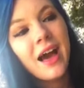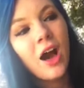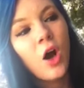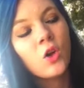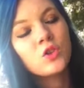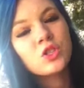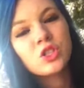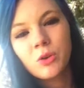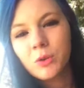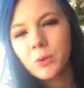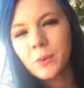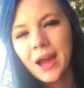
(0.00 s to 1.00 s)
I'll show
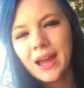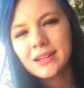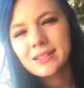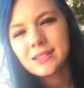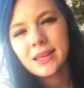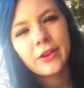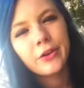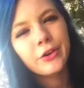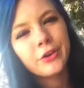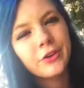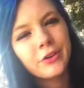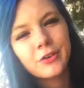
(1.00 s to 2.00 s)
you guys later
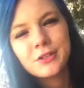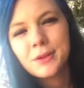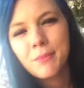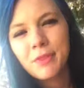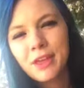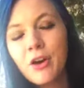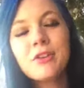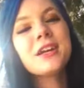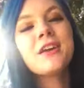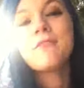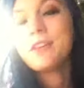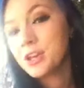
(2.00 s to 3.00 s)
or something. I'll
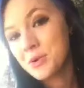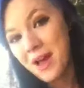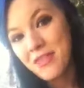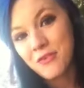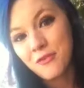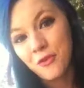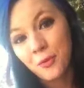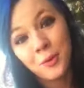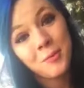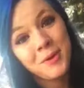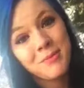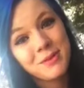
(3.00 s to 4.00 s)
take a video at the
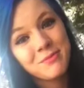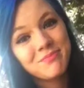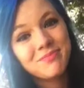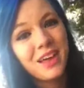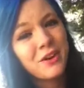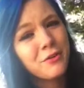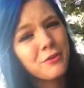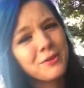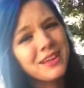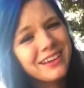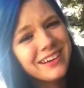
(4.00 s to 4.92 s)
formal maybe. I don't know.